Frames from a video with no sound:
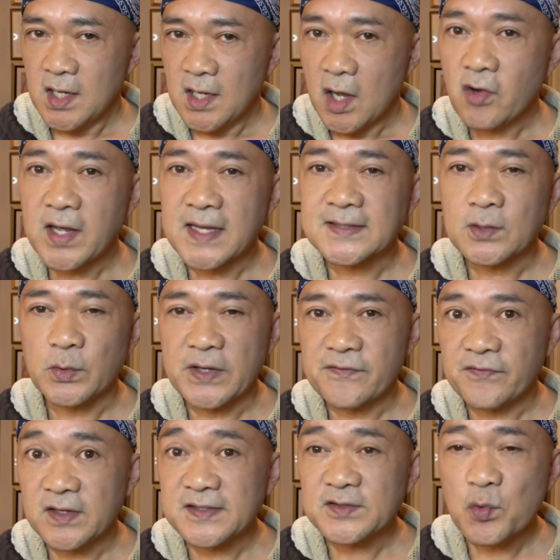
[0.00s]
Okay, so
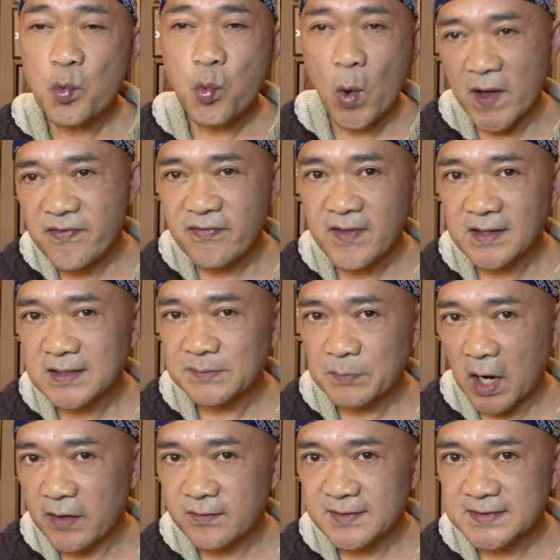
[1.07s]
if there's one thing that
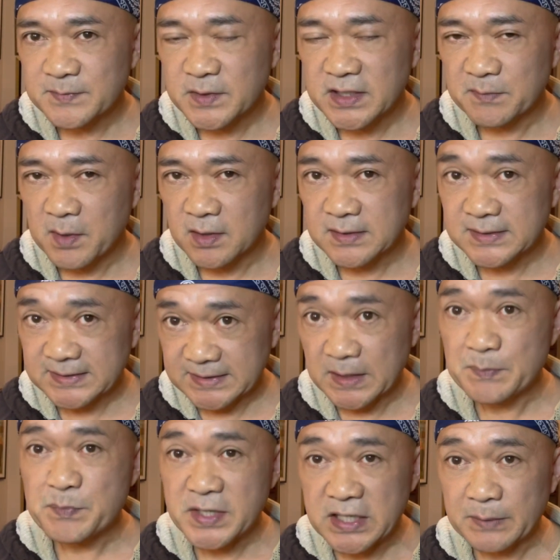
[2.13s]
bothers me about
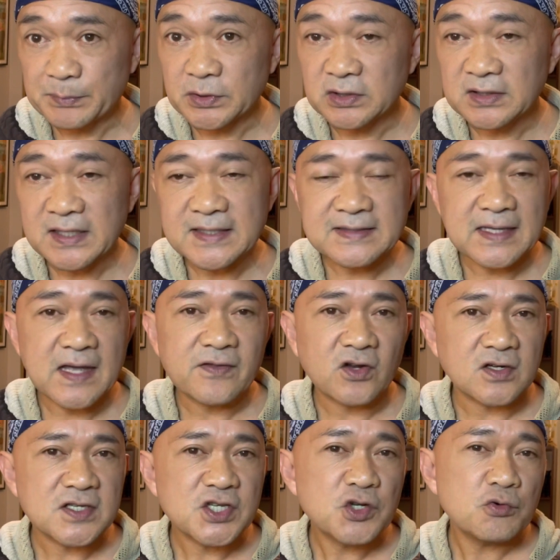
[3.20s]
some people is that
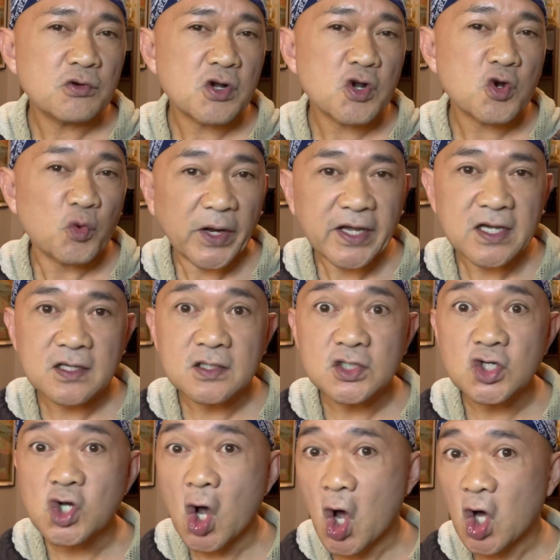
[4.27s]
they're too quick
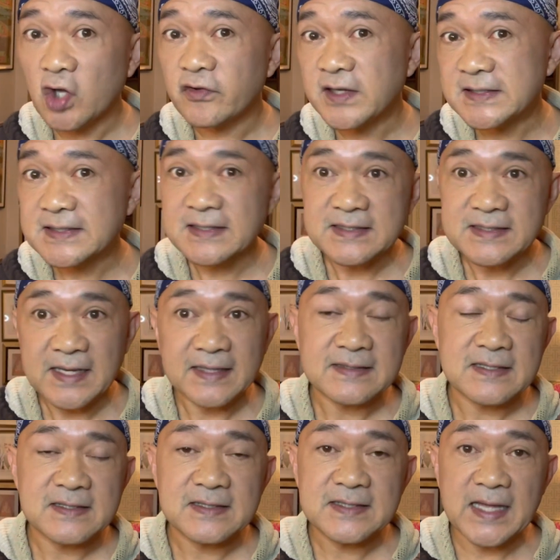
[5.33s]
to call these
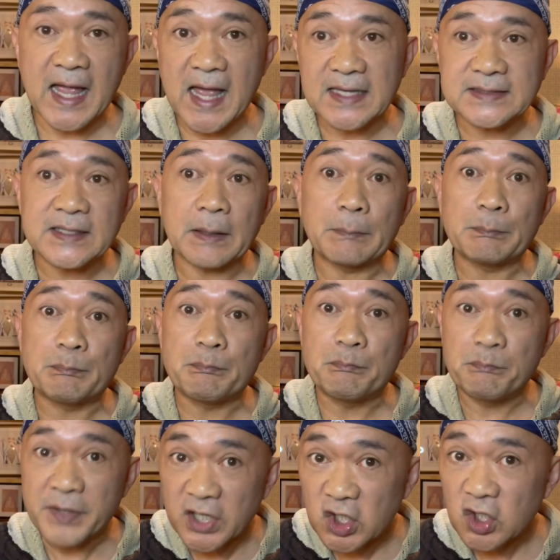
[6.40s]
contestants as
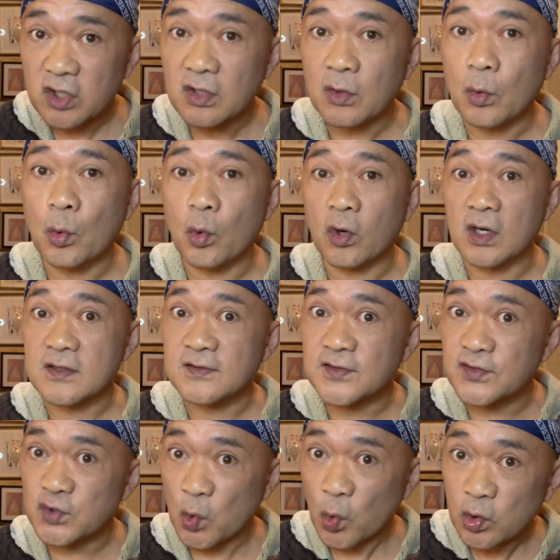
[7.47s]
bitter or
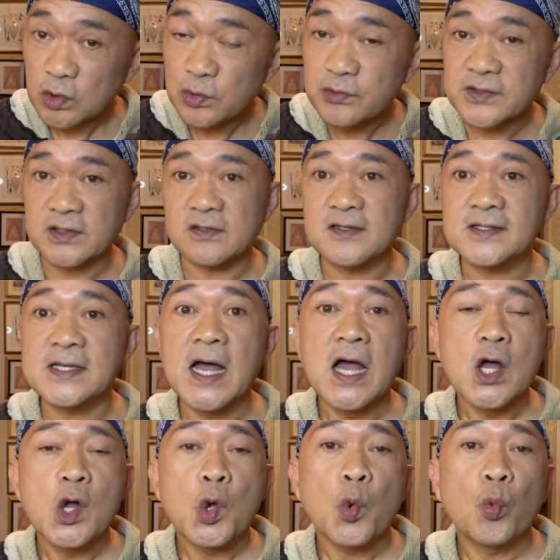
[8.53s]
sore losers
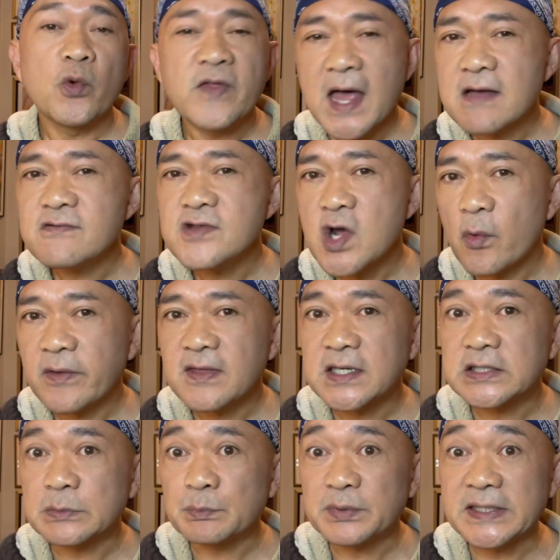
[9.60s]
without knowing the
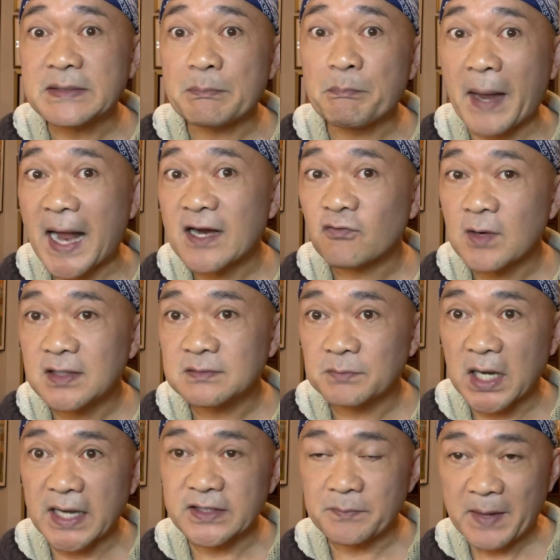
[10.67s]
complete background
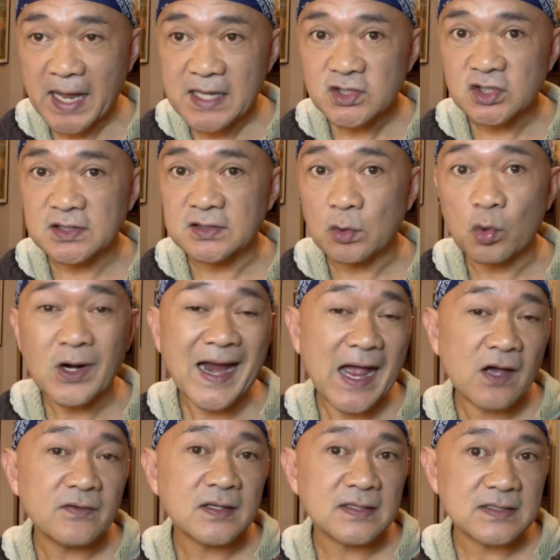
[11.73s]
behind the pageant or
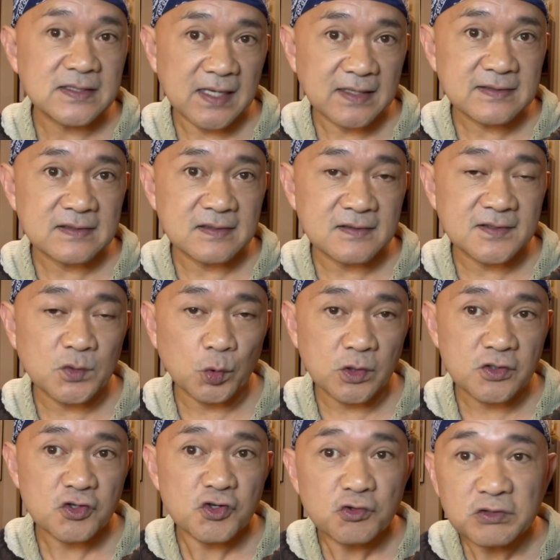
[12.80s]
how the contestants
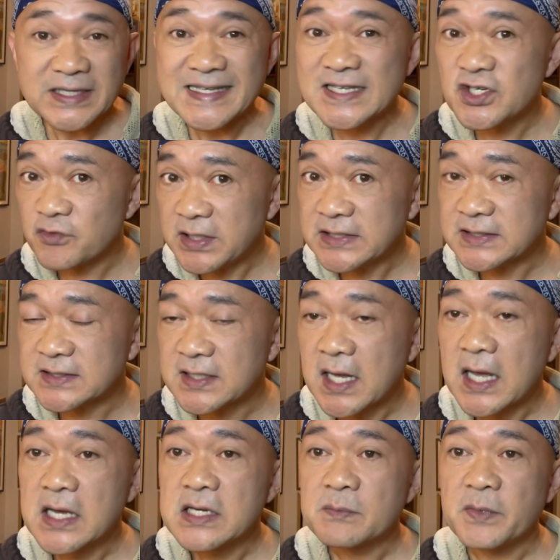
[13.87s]
were truly treated
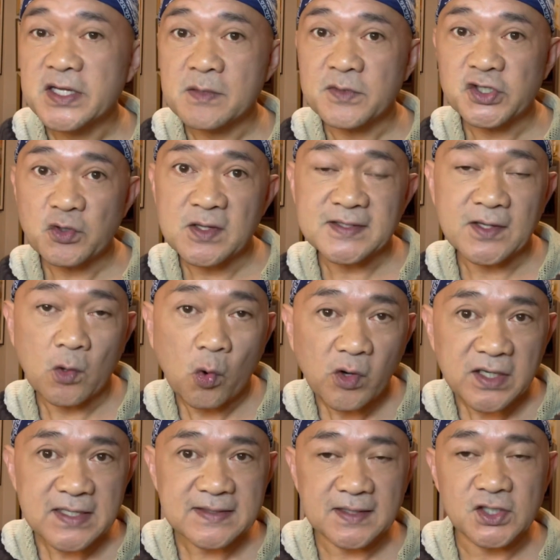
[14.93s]
by the Miss USA
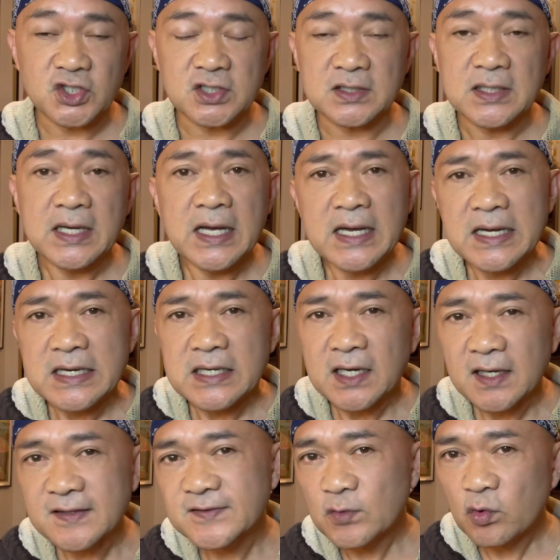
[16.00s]
organization.
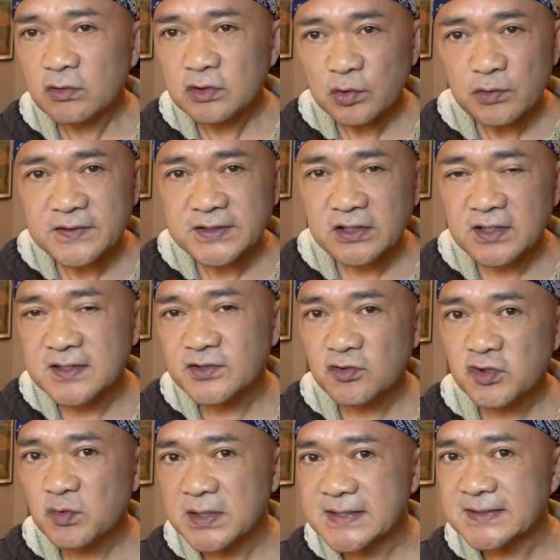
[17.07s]
A sore loser is
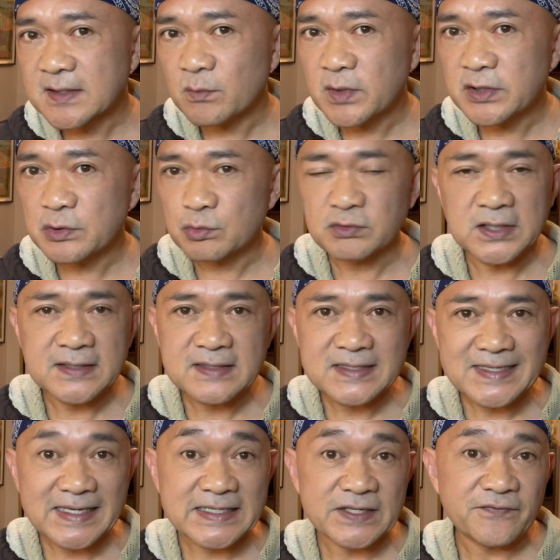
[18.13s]
usually someone who doesn't
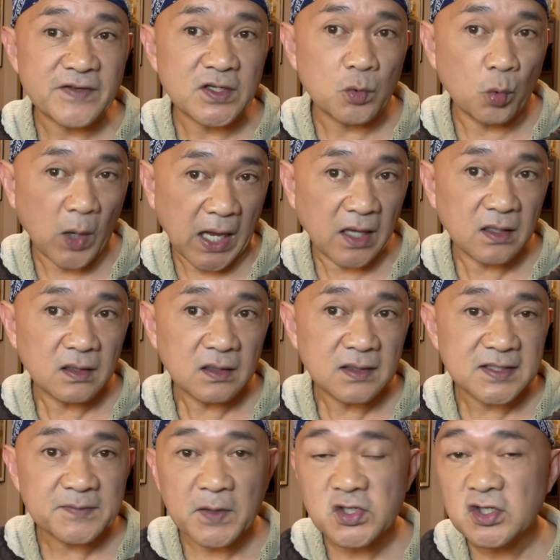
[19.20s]
take defeat well,
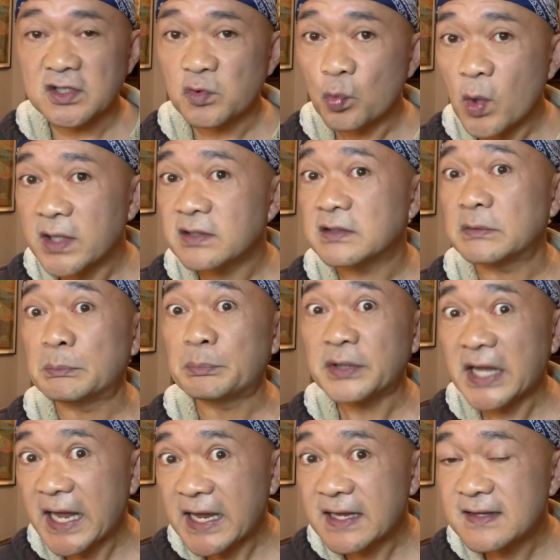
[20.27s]
especially one who
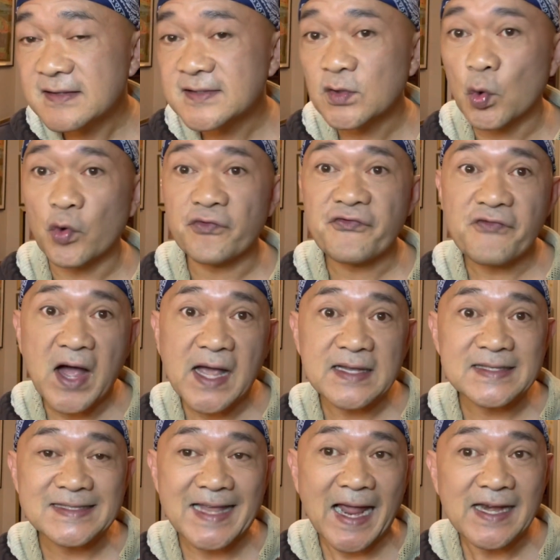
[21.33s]
complains or
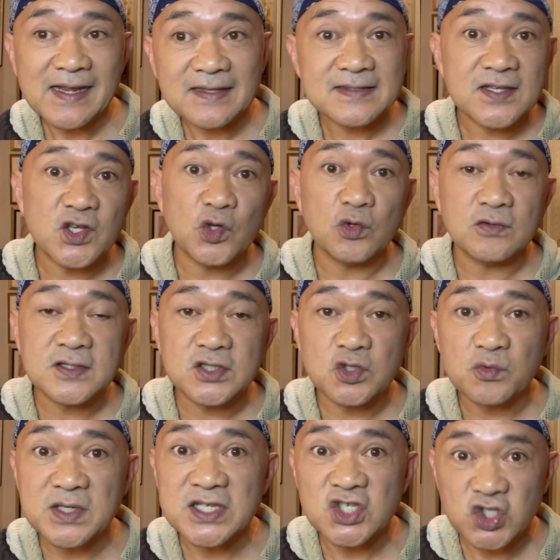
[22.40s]
finds an excuse to
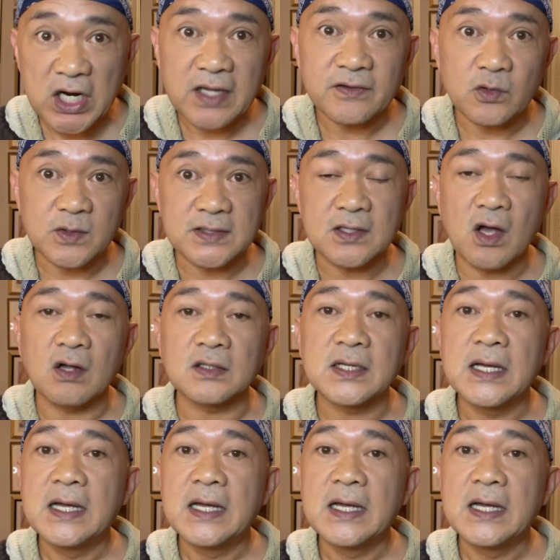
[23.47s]
reject the result.